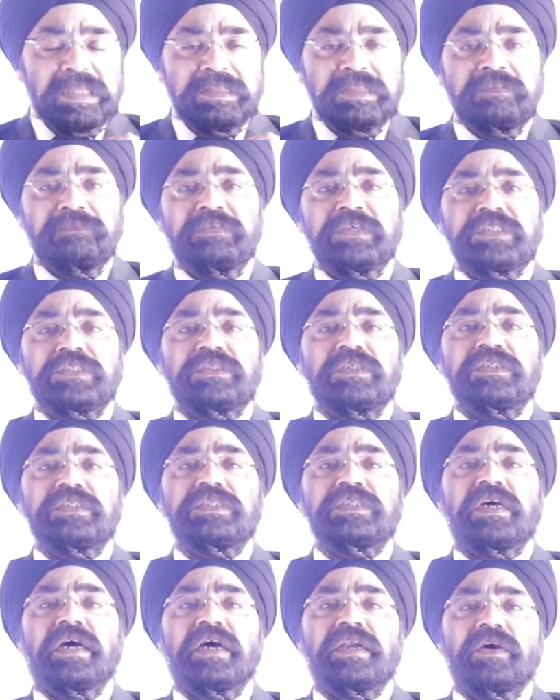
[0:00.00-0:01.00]
the
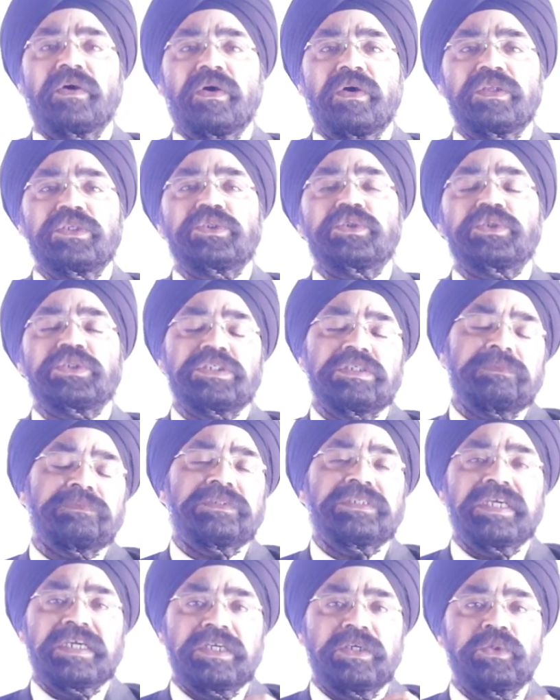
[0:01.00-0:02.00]
visitors are also
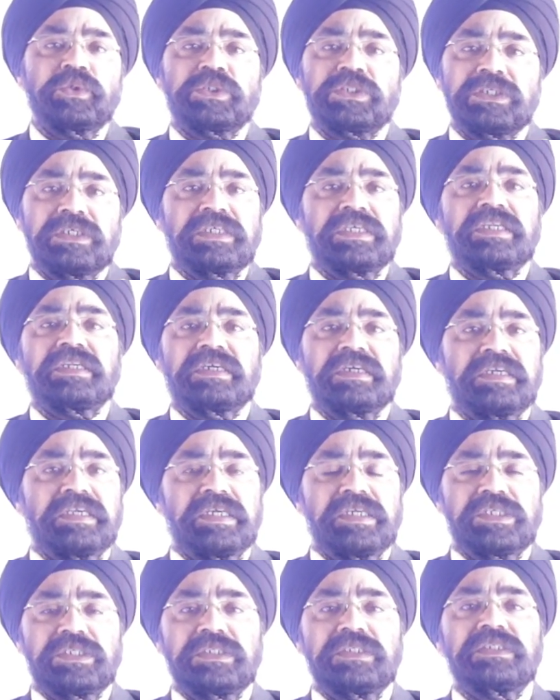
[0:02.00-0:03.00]
subject to certain
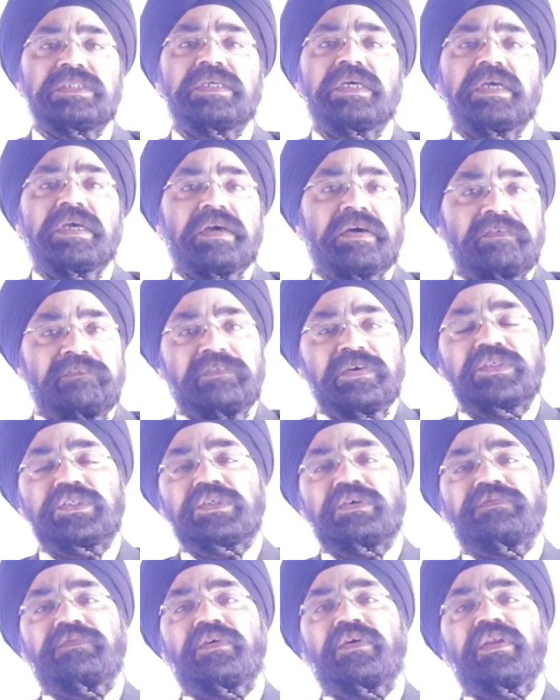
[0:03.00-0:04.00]
conditions.
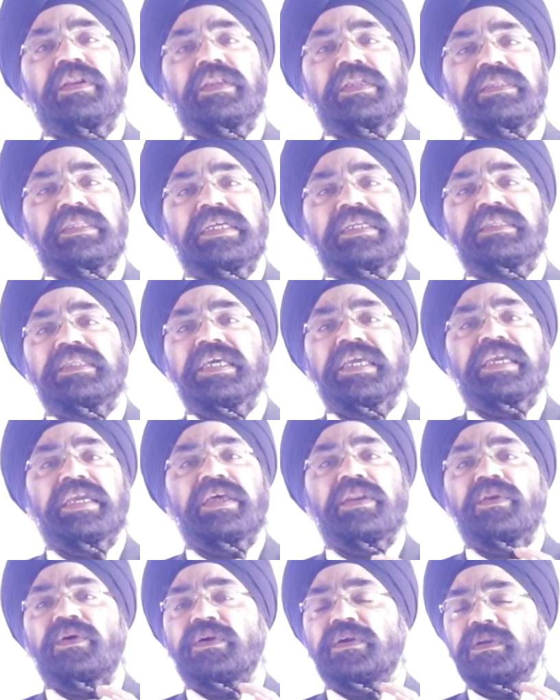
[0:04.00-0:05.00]
First of all, that they
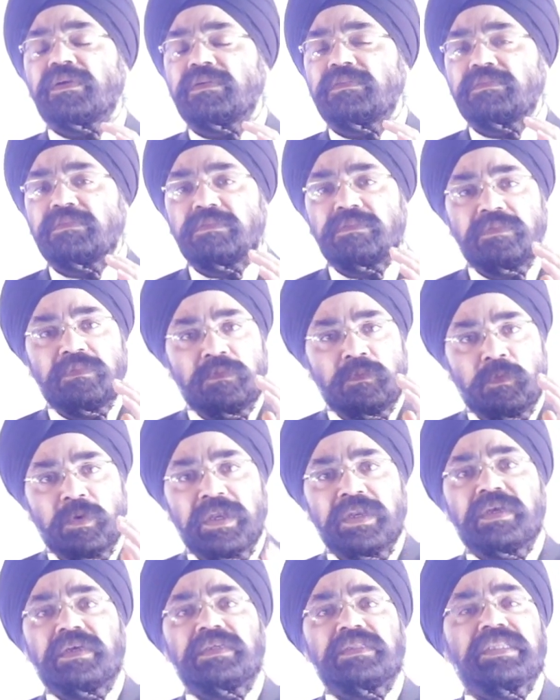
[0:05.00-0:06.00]
cannot
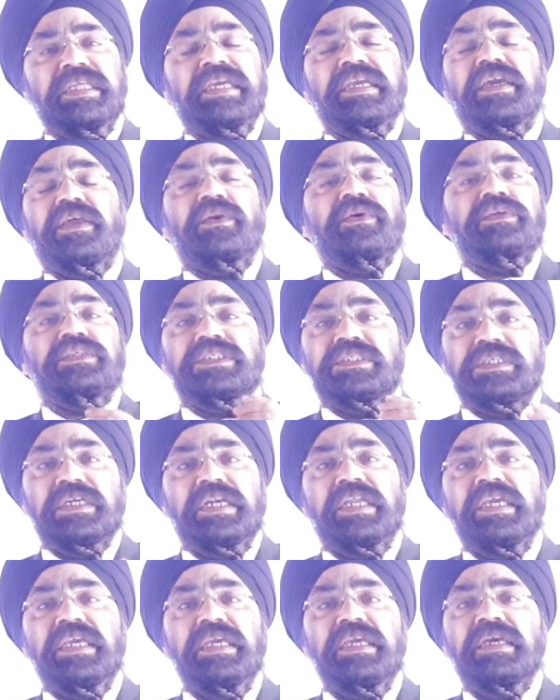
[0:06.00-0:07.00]
work, they cannot
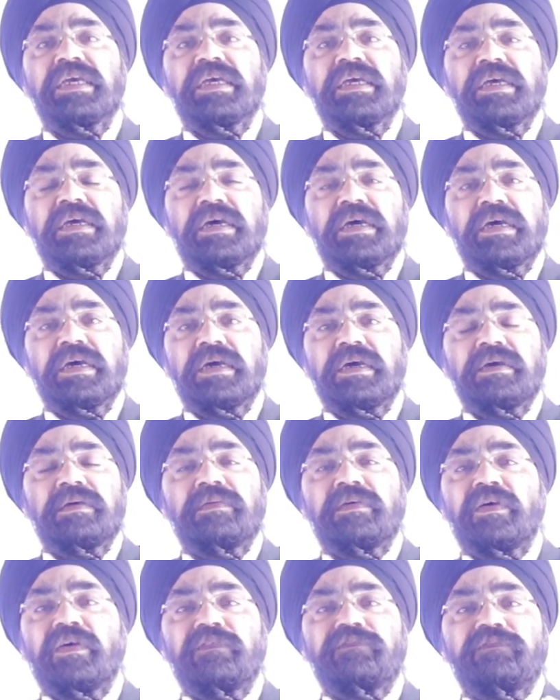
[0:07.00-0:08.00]
study
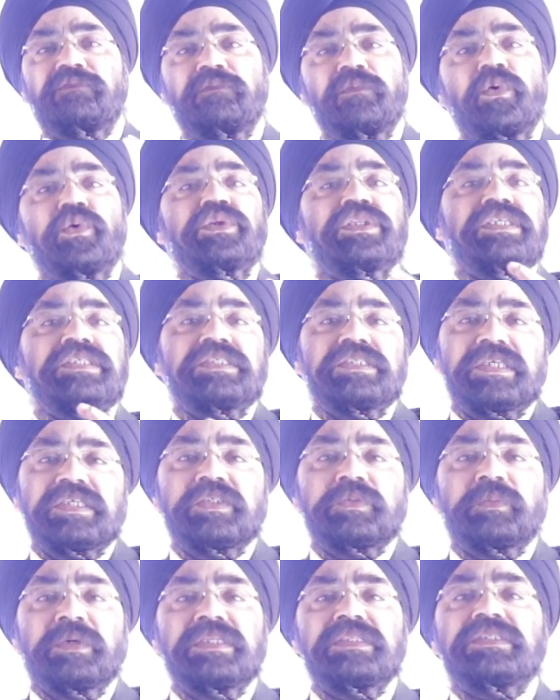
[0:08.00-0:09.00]
of more than
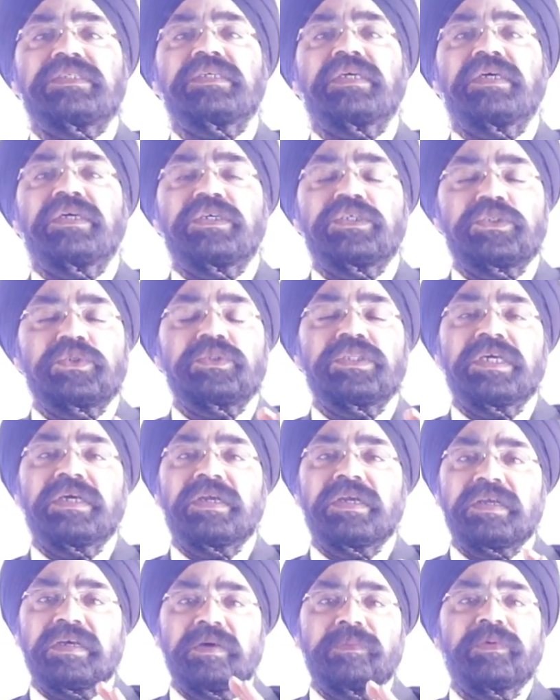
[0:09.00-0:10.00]
6 months. So there
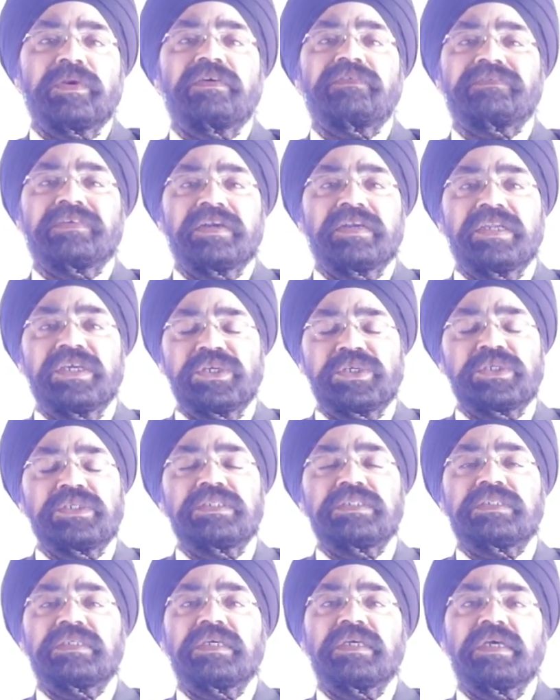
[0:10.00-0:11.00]
are a couple of
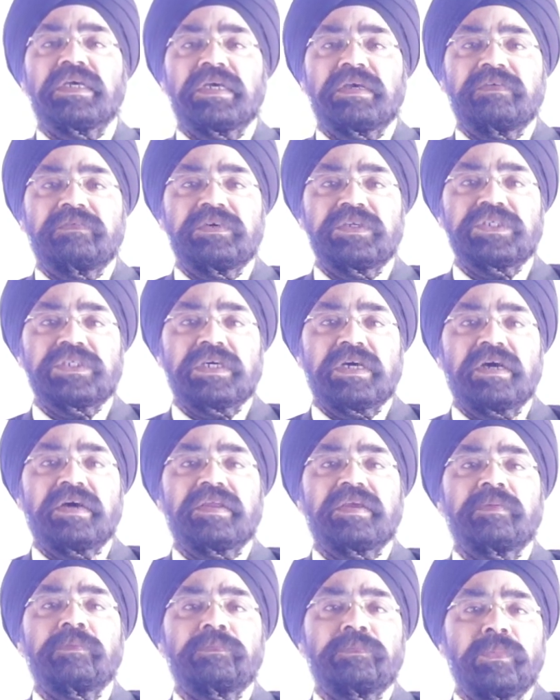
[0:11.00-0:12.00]
conditions which
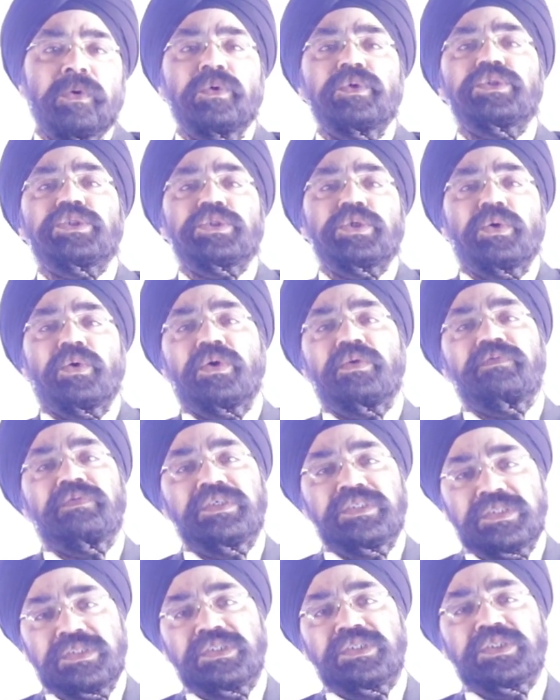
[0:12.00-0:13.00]
are imposed on
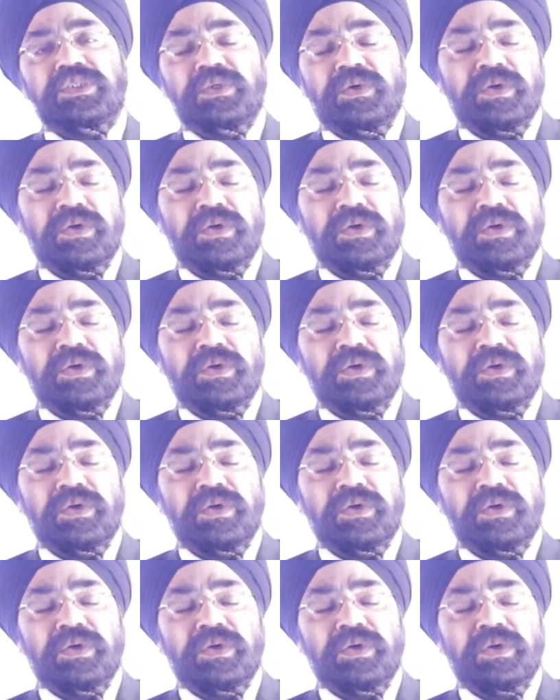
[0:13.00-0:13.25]
visitors